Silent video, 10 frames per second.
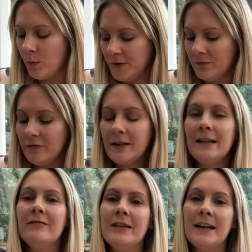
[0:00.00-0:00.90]
was
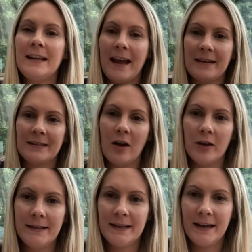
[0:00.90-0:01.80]
really
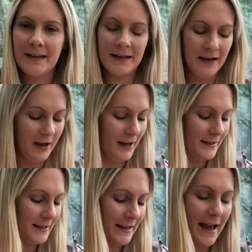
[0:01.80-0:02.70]
excited
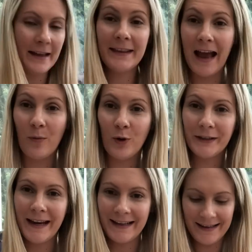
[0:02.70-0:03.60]
to get that
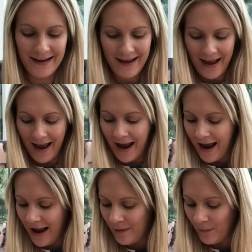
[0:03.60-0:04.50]
one in.
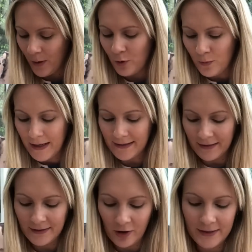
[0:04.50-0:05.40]
I'm always
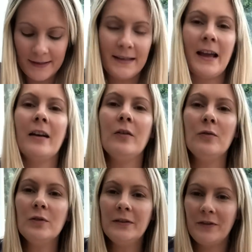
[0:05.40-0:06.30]
excited to get
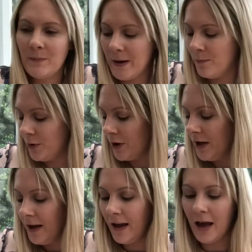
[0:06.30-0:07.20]
all of them in, but
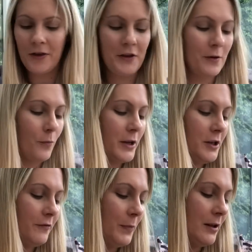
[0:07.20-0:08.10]
I think when
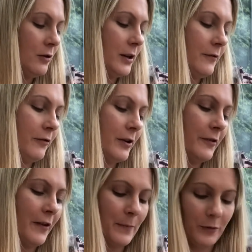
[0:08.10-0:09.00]
you've been looking through
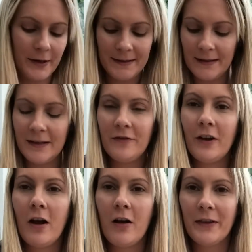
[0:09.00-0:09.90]
fabrics and then you
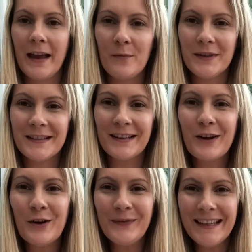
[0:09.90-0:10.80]
think, oh, that one's going
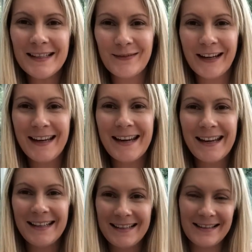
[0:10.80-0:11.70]
to come this
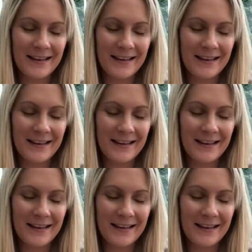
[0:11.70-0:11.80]
week, and